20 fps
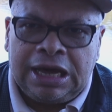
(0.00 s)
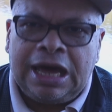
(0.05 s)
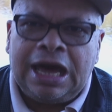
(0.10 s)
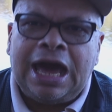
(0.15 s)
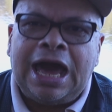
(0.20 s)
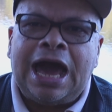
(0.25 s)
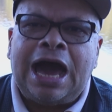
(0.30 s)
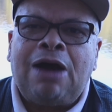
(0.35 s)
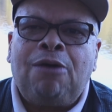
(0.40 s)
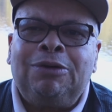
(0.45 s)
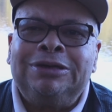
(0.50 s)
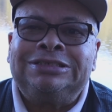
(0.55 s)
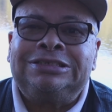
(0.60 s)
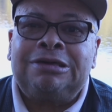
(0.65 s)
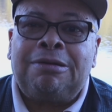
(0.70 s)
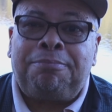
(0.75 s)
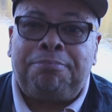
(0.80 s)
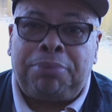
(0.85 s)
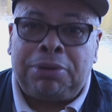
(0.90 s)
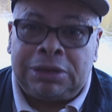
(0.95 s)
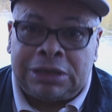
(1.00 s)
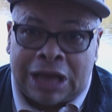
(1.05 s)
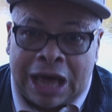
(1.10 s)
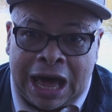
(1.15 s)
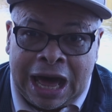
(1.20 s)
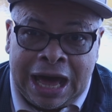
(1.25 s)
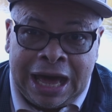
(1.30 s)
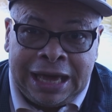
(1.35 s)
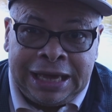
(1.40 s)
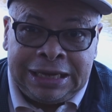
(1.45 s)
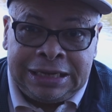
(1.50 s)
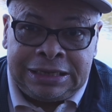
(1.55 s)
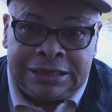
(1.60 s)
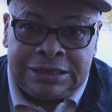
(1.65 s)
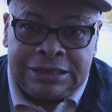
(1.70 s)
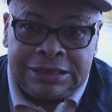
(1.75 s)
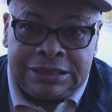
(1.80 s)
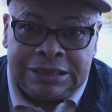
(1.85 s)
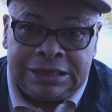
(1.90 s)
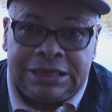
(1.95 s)
How it's applied
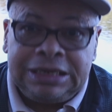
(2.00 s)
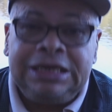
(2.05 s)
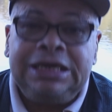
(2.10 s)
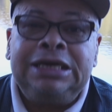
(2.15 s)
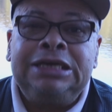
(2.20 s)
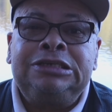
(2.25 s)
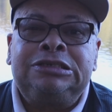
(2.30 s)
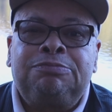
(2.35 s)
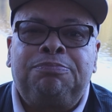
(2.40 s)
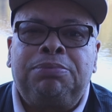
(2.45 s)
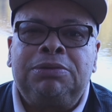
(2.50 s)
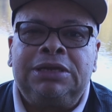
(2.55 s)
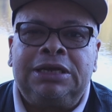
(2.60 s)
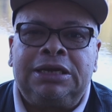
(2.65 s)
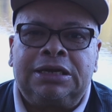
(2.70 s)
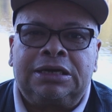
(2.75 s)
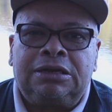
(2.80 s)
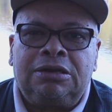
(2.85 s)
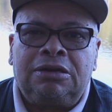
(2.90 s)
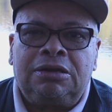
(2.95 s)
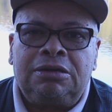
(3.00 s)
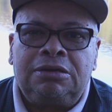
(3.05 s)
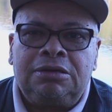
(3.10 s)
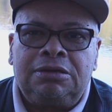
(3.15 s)
is political.